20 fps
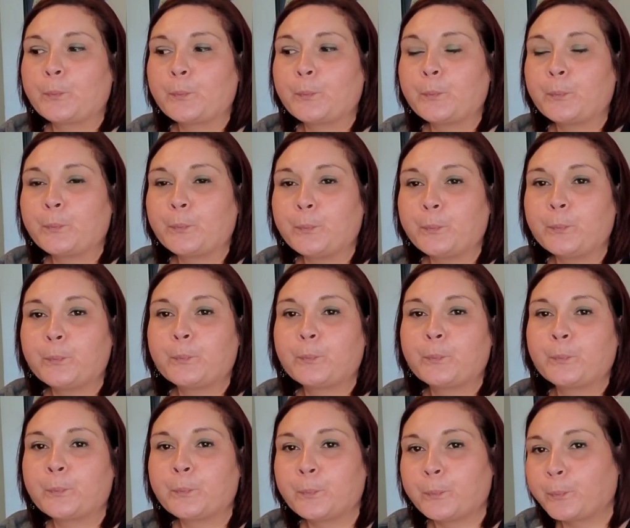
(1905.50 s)
Mm-hmm.
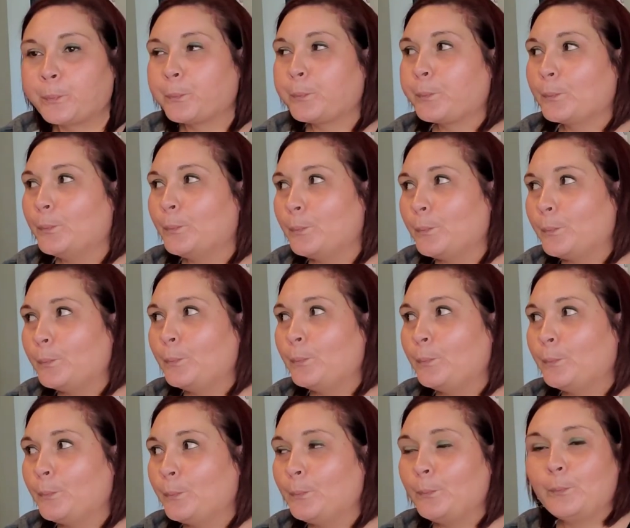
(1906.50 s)

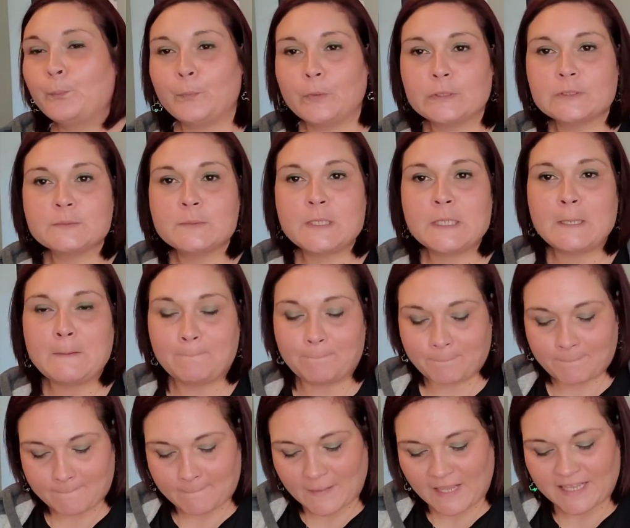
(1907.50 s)
Mm-hmm. What's me.
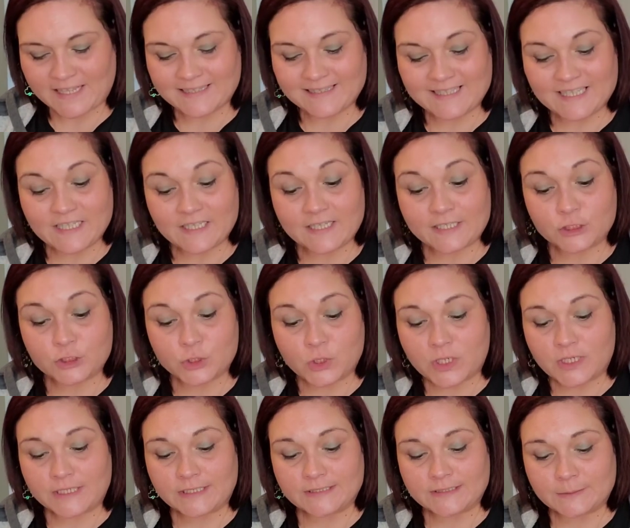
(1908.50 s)
The
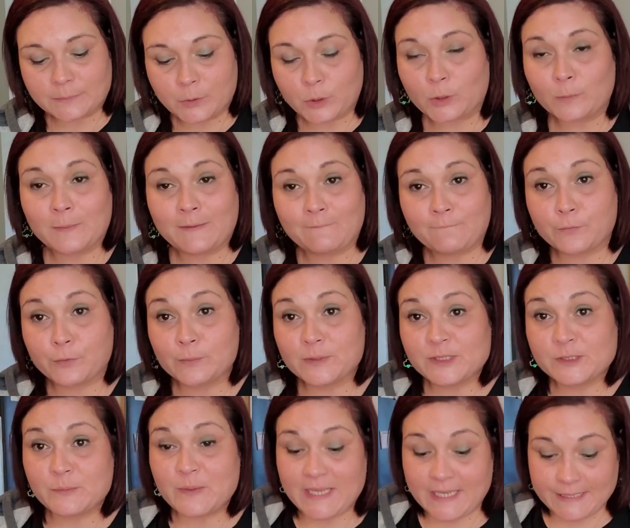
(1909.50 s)
electronics department for
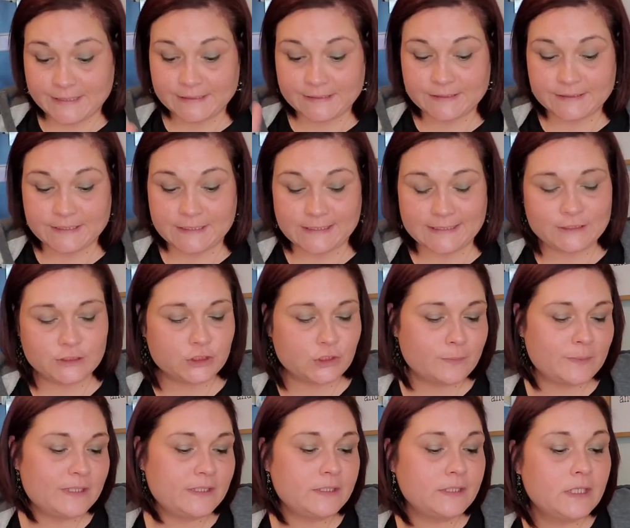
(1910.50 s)
Miss Peyton's Easter
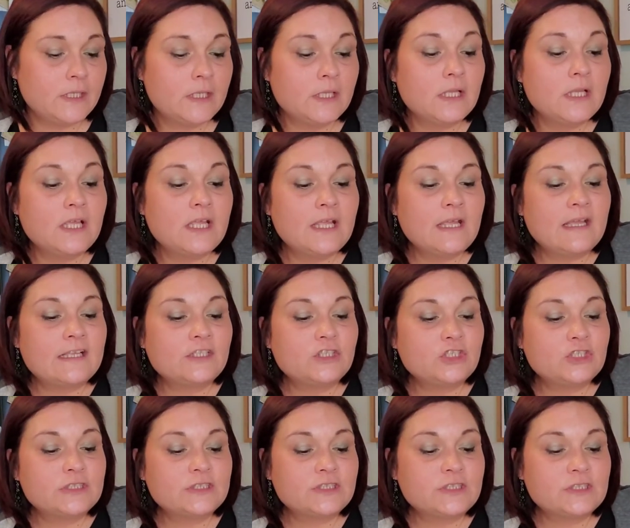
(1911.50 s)
bin. It's
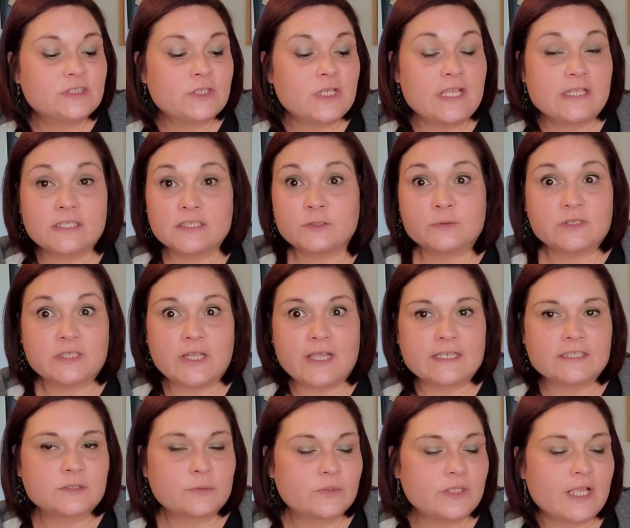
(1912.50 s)
just this, and this was the
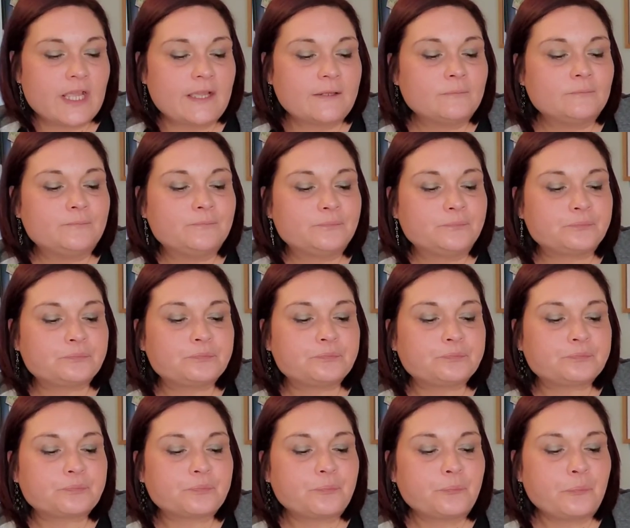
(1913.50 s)
last one they had.
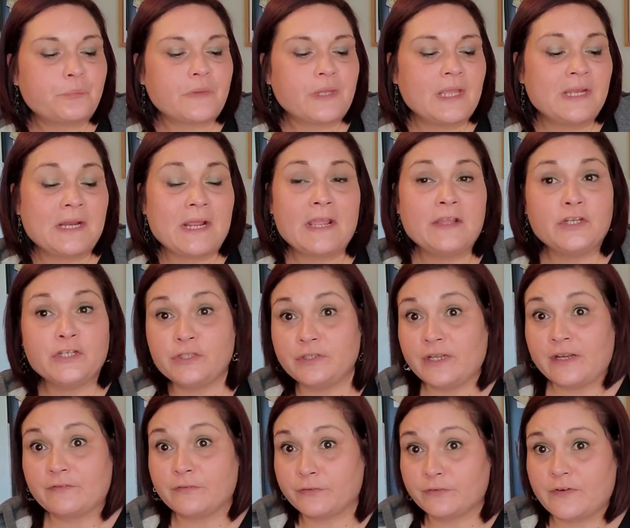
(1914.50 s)
And I could
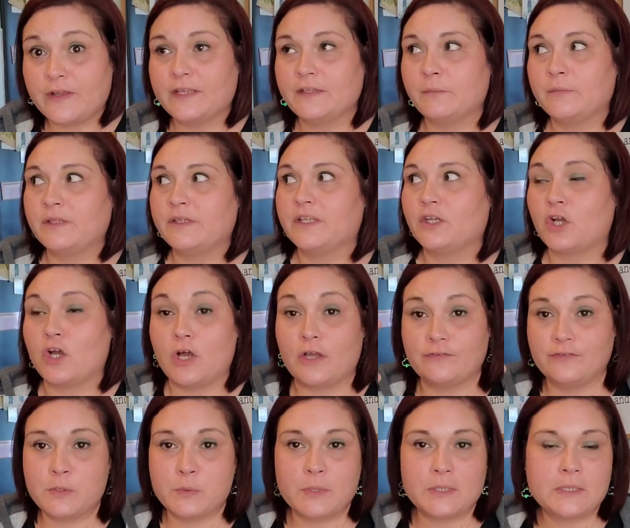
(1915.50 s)
never find me the
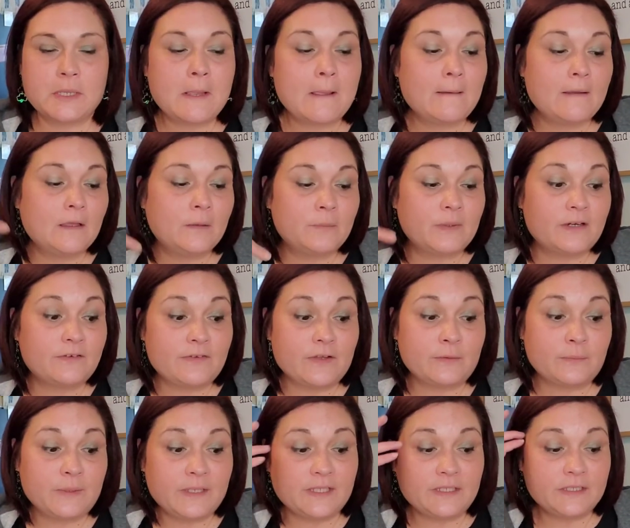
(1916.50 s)
coffee one, but I
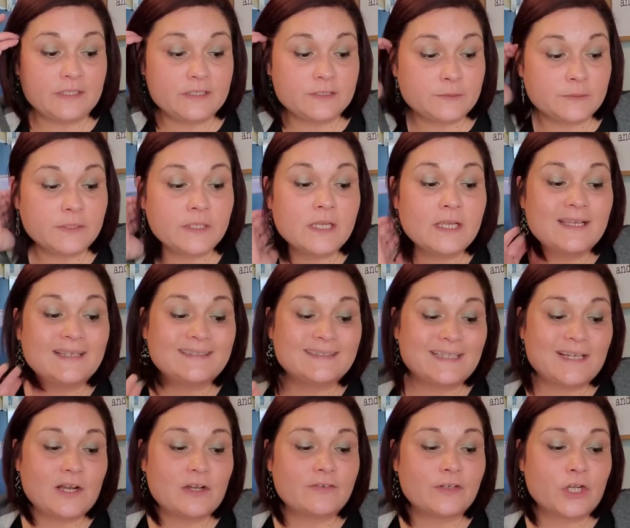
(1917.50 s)
found Peyton this one. It's
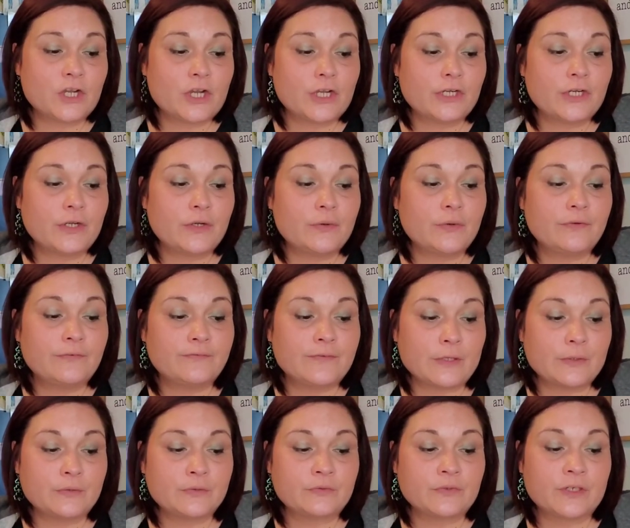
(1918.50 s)
an avocado
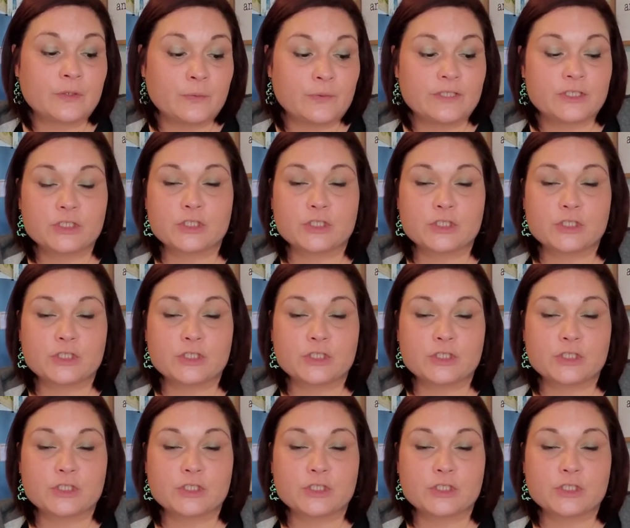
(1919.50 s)
phone ring with